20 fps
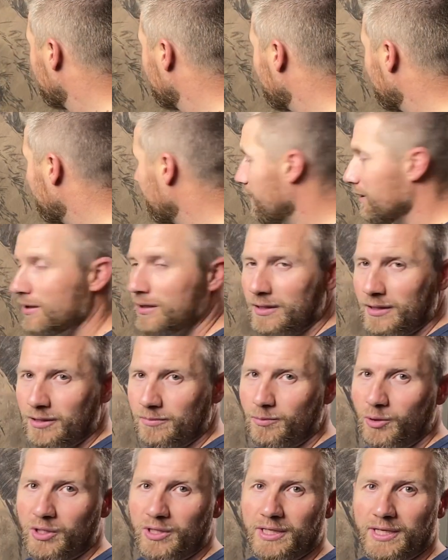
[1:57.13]
And I'll
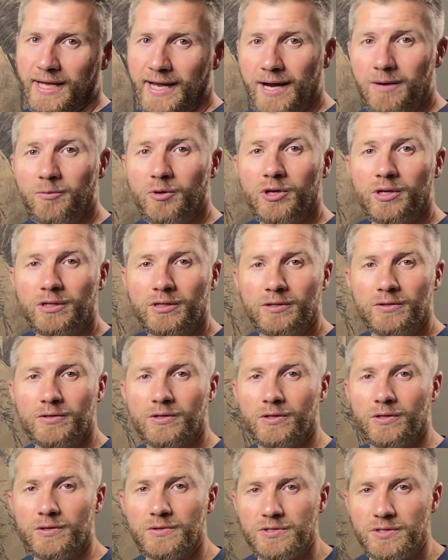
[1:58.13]
bring the camera in a little
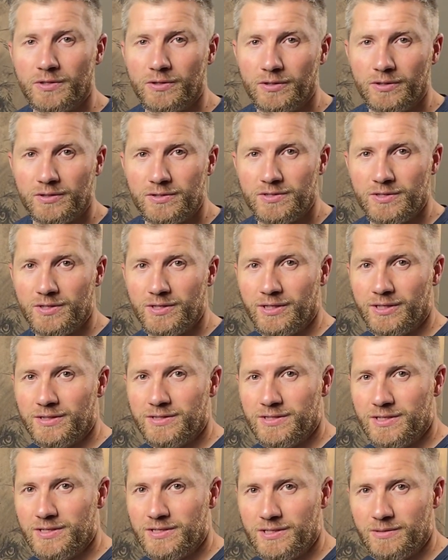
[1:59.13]
closer so you can
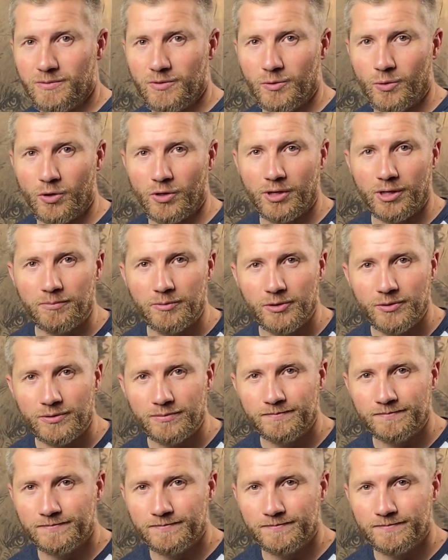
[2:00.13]
see some of the work I'm doing.